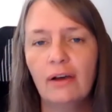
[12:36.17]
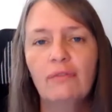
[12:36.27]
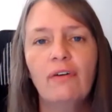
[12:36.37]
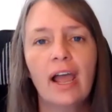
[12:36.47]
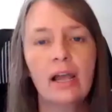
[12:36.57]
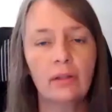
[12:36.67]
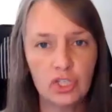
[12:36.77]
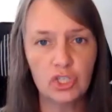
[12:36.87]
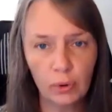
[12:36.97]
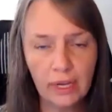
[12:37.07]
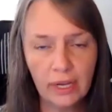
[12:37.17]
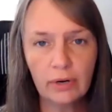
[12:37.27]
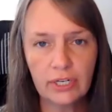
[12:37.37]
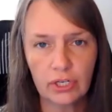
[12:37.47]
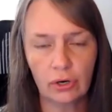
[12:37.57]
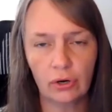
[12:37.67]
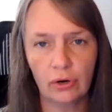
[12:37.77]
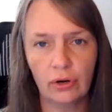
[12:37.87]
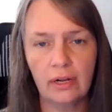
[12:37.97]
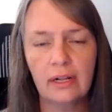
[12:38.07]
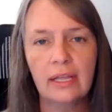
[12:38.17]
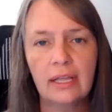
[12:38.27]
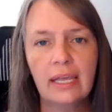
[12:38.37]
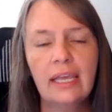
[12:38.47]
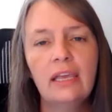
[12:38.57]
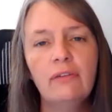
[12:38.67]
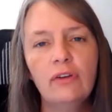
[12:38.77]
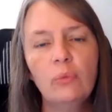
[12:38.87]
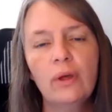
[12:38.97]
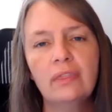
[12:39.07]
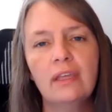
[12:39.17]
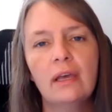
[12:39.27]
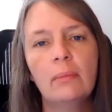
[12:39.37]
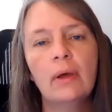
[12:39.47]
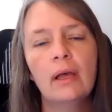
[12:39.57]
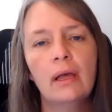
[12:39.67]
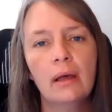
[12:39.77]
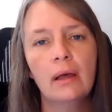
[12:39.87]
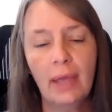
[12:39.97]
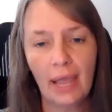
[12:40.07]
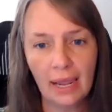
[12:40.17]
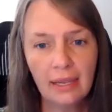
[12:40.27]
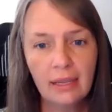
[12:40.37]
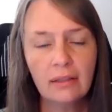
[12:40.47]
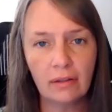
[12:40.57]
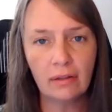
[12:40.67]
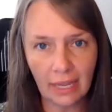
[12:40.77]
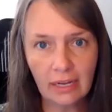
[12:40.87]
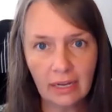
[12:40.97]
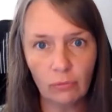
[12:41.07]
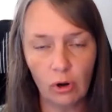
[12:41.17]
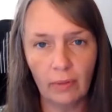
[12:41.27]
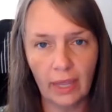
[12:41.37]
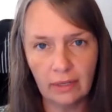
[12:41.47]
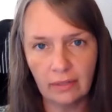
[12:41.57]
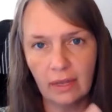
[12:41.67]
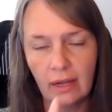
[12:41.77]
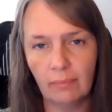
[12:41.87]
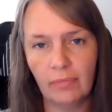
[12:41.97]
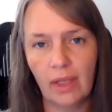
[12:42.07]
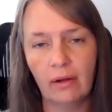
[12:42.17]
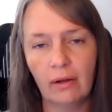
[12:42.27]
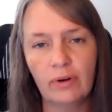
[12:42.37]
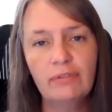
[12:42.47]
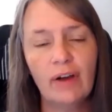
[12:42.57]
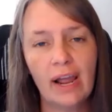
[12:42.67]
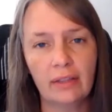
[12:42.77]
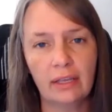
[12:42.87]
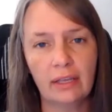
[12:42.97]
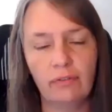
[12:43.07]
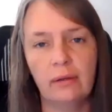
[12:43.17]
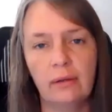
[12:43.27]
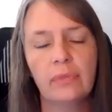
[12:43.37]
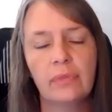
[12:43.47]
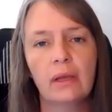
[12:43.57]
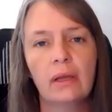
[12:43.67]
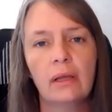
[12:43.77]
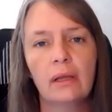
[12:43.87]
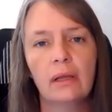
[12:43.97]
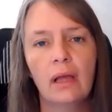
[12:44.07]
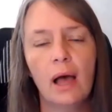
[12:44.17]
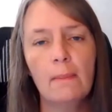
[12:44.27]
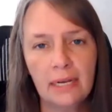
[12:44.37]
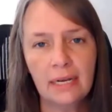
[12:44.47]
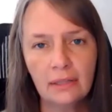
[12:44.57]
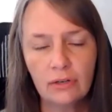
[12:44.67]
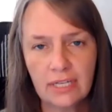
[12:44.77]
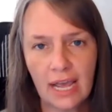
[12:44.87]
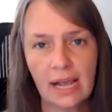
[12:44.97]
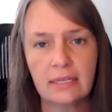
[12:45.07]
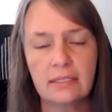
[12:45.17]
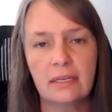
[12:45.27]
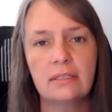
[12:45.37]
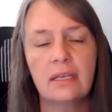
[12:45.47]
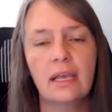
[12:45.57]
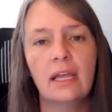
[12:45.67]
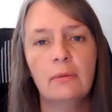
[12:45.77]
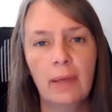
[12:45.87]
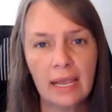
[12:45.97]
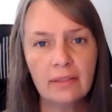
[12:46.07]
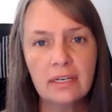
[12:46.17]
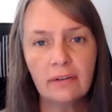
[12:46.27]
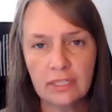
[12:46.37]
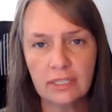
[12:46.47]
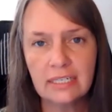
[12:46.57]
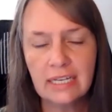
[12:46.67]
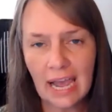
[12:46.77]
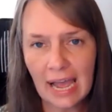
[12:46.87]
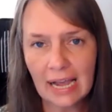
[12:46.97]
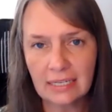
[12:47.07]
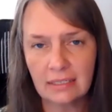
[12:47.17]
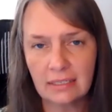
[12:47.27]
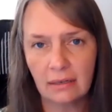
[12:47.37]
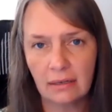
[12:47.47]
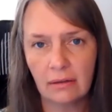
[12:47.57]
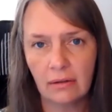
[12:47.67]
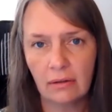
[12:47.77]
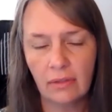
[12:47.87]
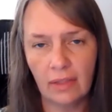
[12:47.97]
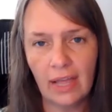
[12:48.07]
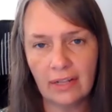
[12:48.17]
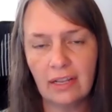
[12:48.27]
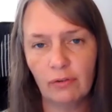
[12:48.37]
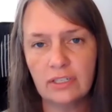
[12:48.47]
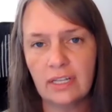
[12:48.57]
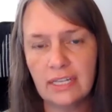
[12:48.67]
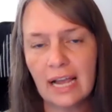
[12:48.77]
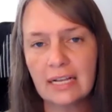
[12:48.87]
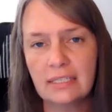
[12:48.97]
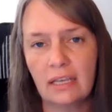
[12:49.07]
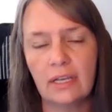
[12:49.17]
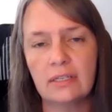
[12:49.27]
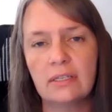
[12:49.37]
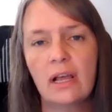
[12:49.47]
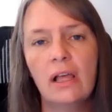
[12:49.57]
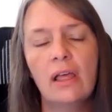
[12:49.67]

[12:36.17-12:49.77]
file a joint return, even with them paying the late enrollment, like the refiling fee, amending their taxes and paying the difference in tax, that difference in the tax savings,